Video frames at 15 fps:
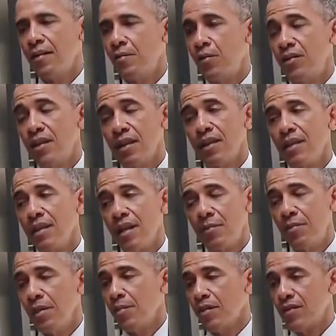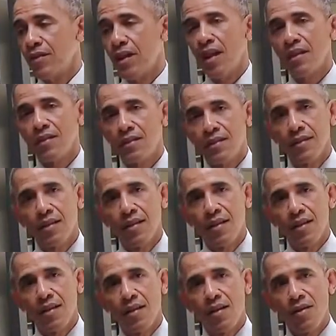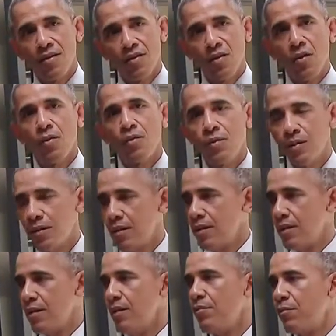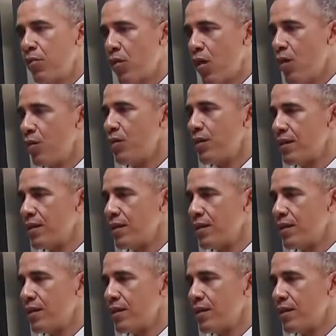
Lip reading: particularly young people of color, are so prone